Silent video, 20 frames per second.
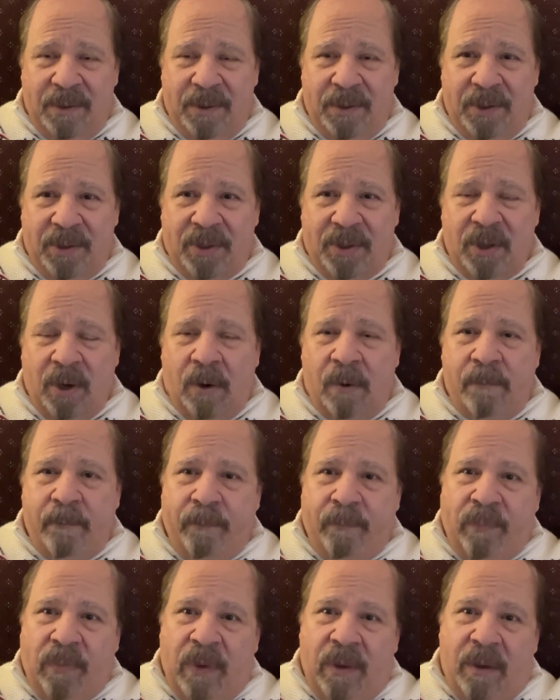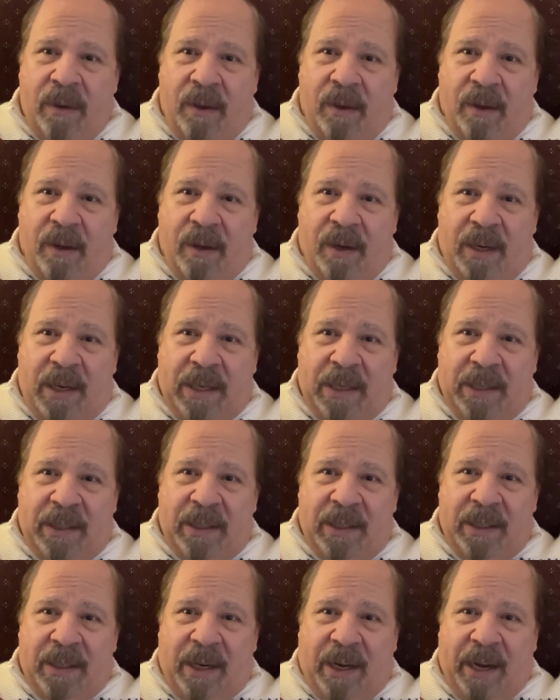So
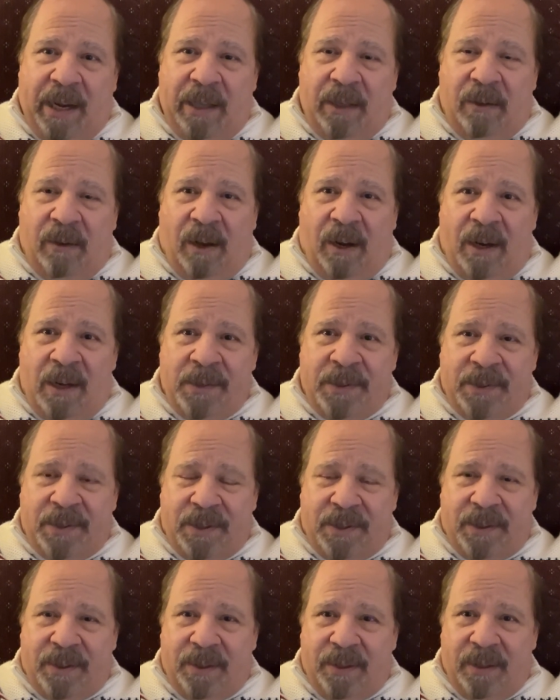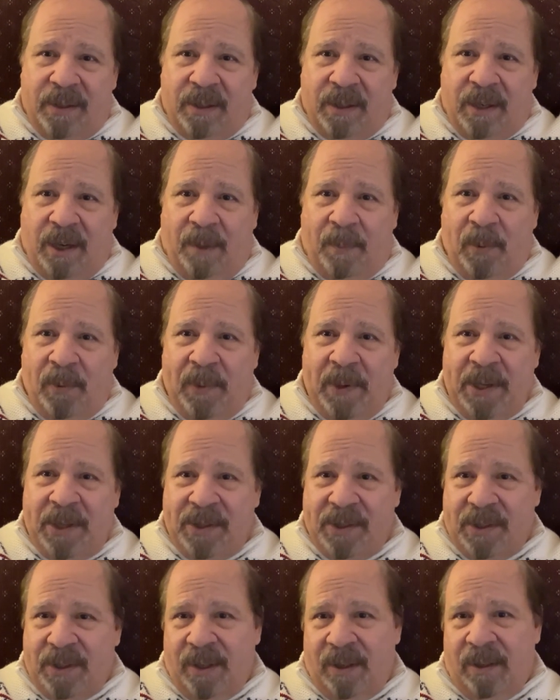I lost a couple
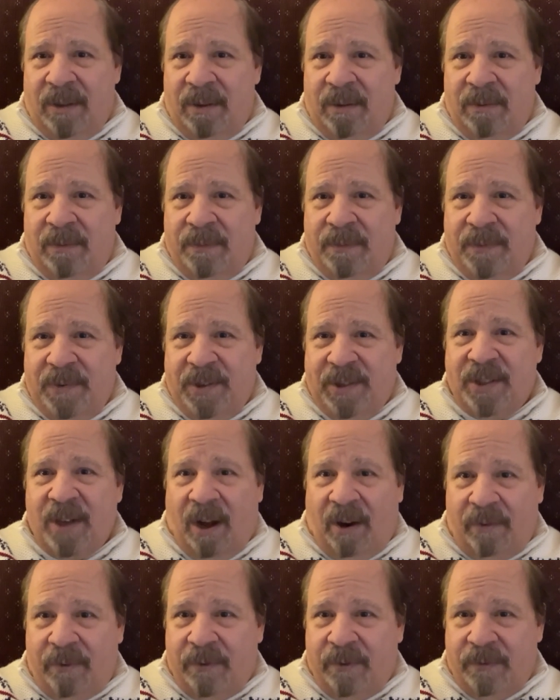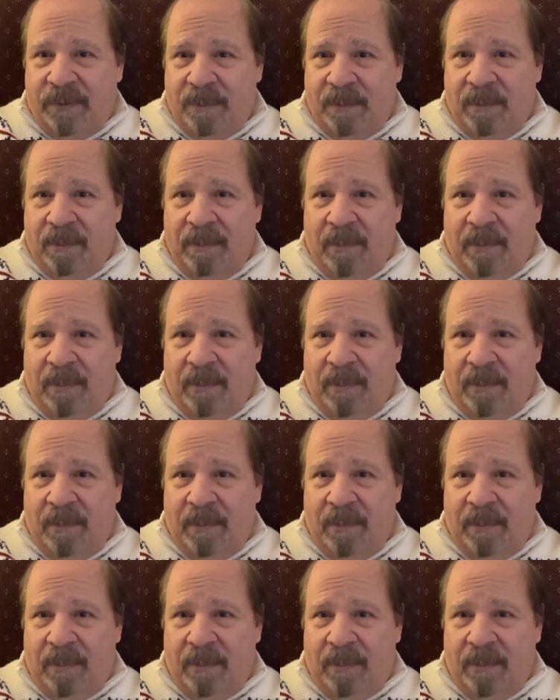weeks of stuff.